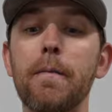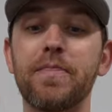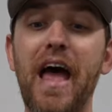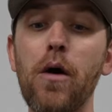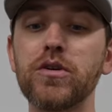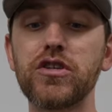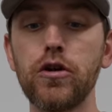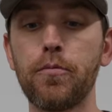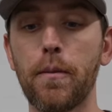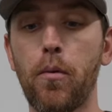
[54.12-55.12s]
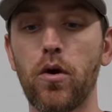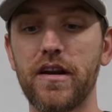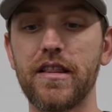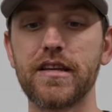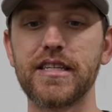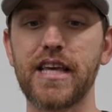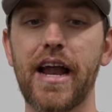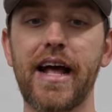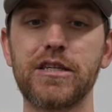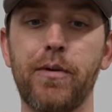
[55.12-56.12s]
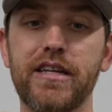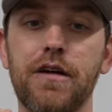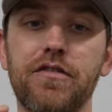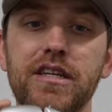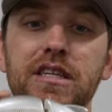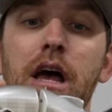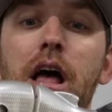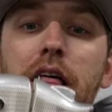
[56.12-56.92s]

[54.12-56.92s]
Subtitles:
that was super important in the design aspect of this.